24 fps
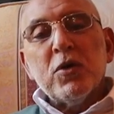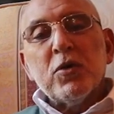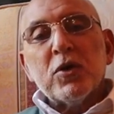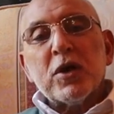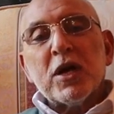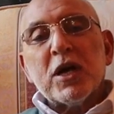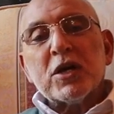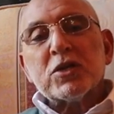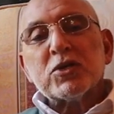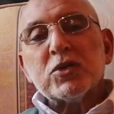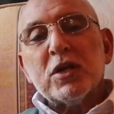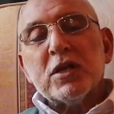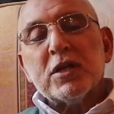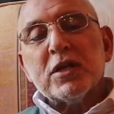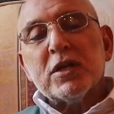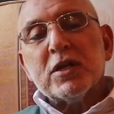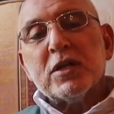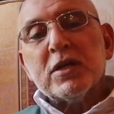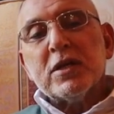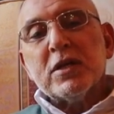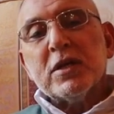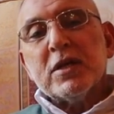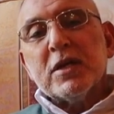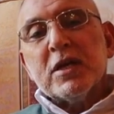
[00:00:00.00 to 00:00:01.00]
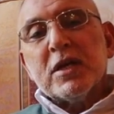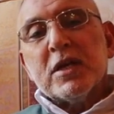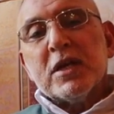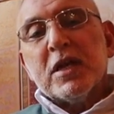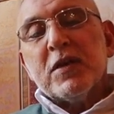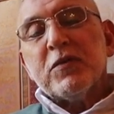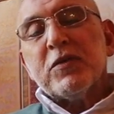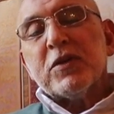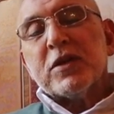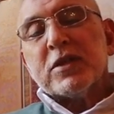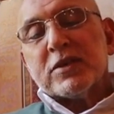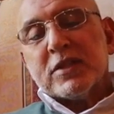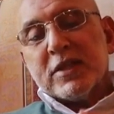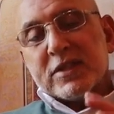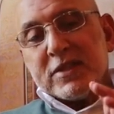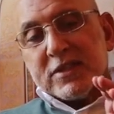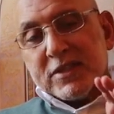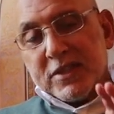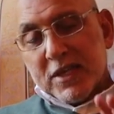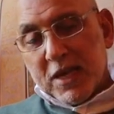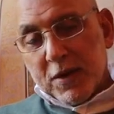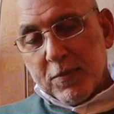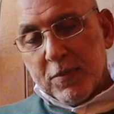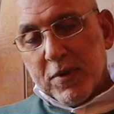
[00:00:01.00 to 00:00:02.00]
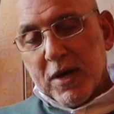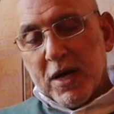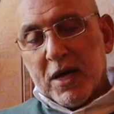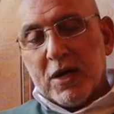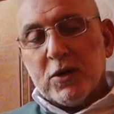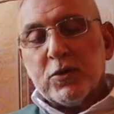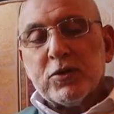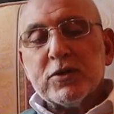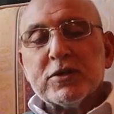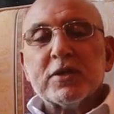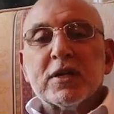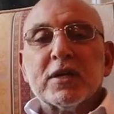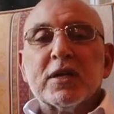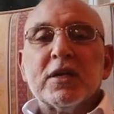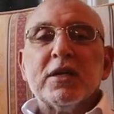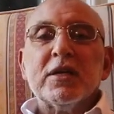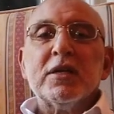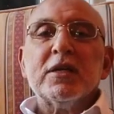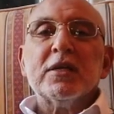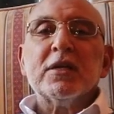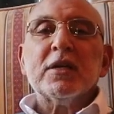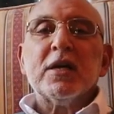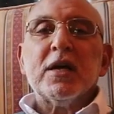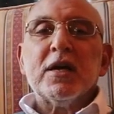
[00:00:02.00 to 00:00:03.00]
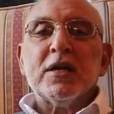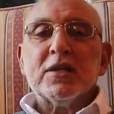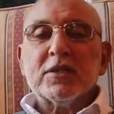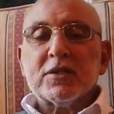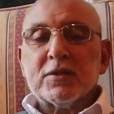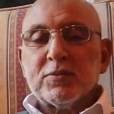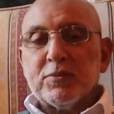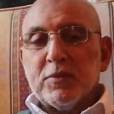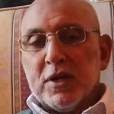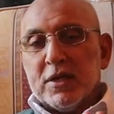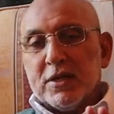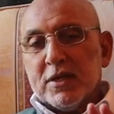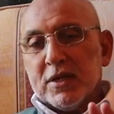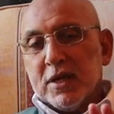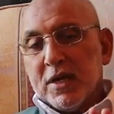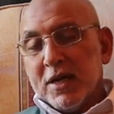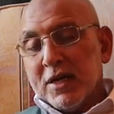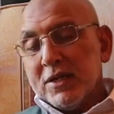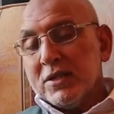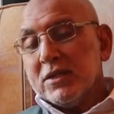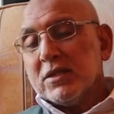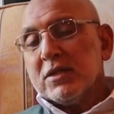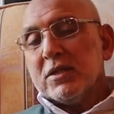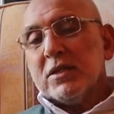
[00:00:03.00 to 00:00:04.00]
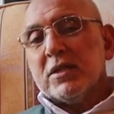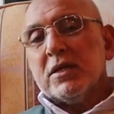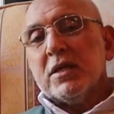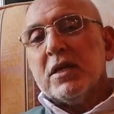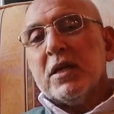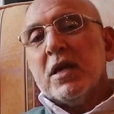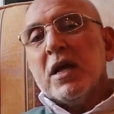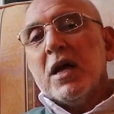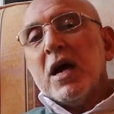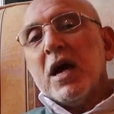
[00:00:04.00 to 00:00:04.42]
were actually living in the same house again as my auntie,